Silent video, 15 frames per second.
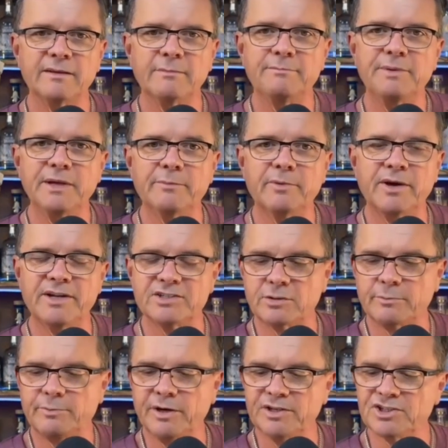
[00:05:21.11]
The big brands
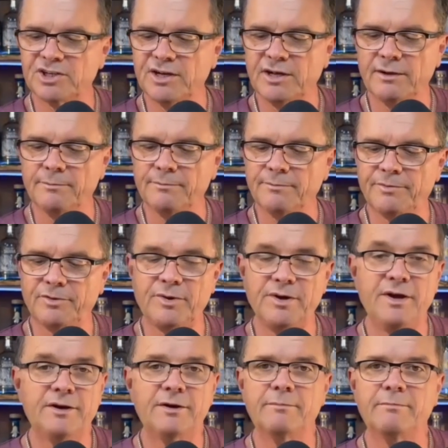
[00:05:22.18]
are punching out
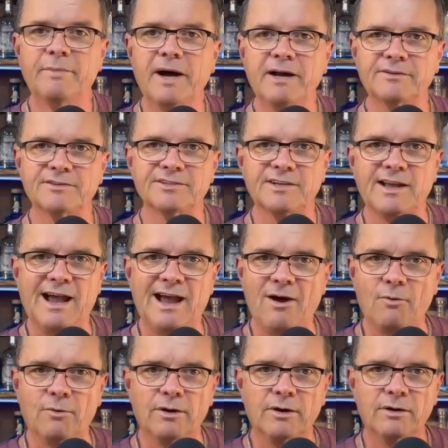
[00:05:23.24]
300 bottles an
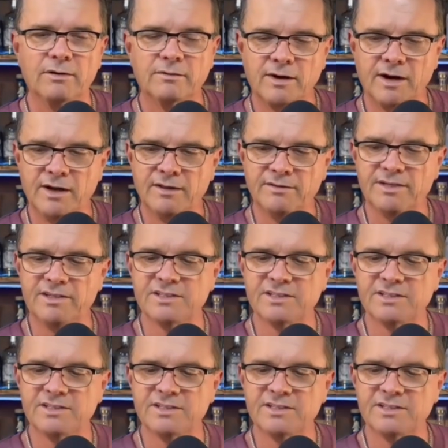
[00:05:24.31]
hour, right?